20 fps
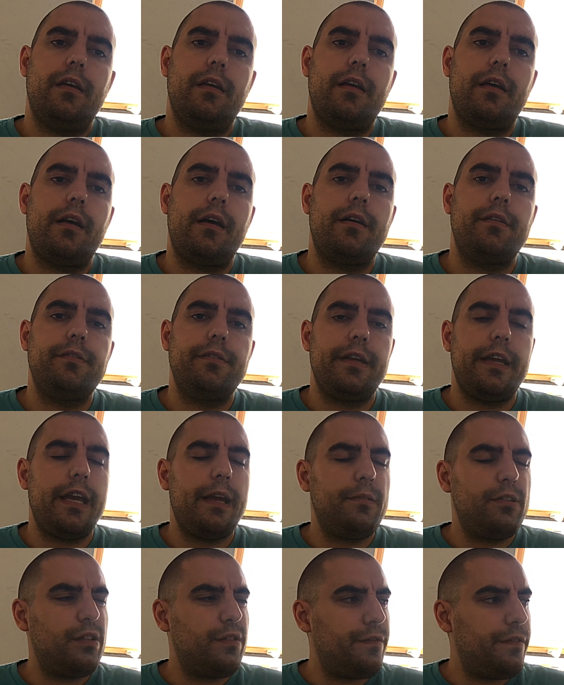and
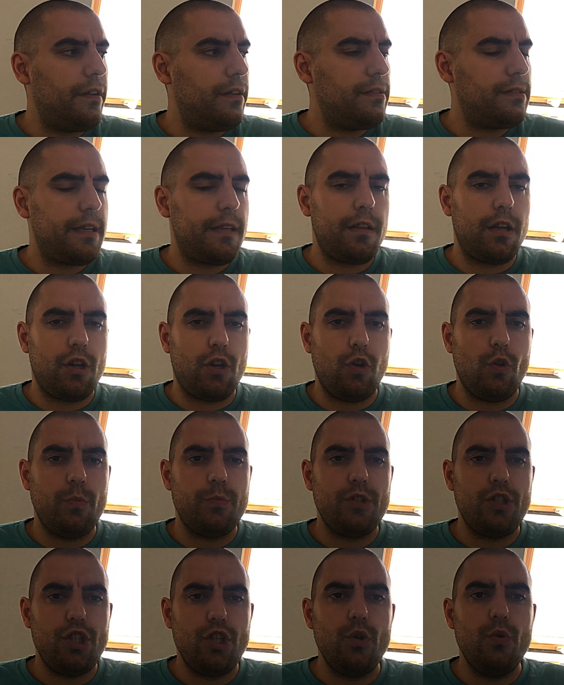it just feels like the
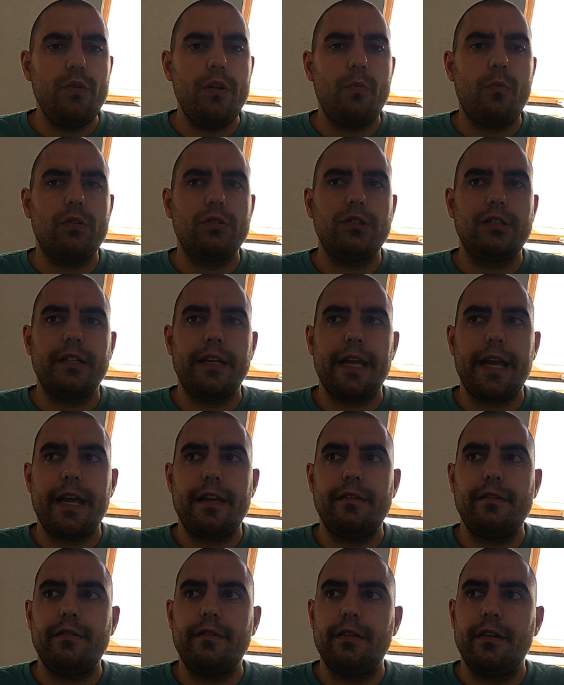club's a unit once again,
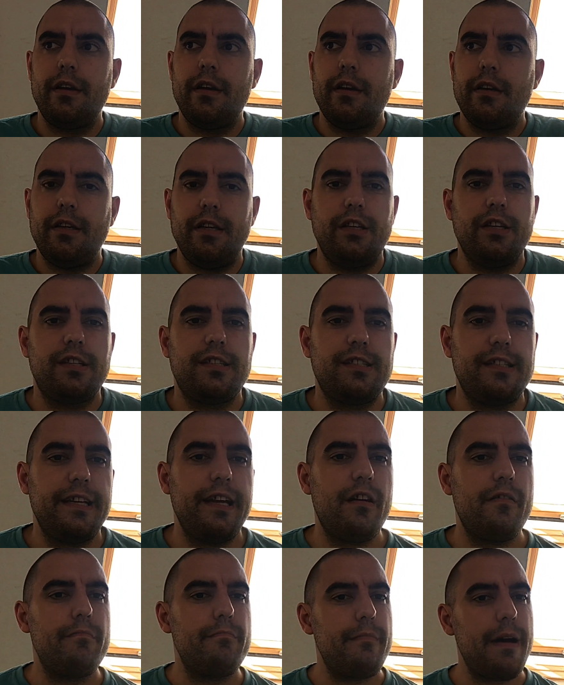and you just see it
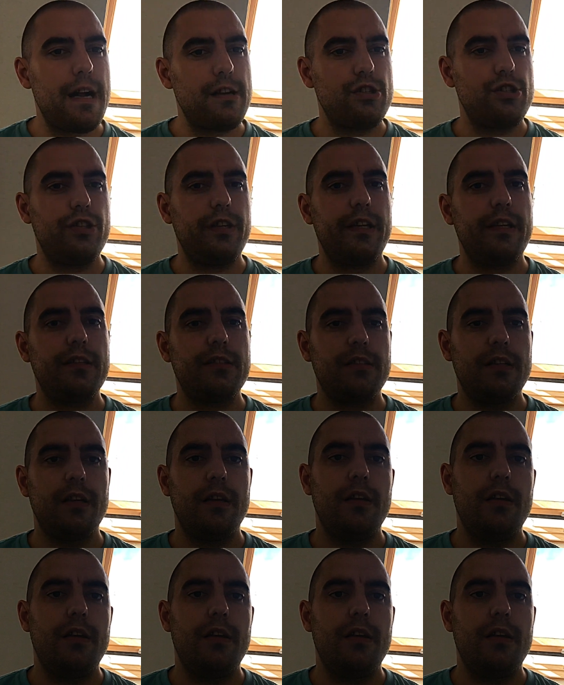on match days.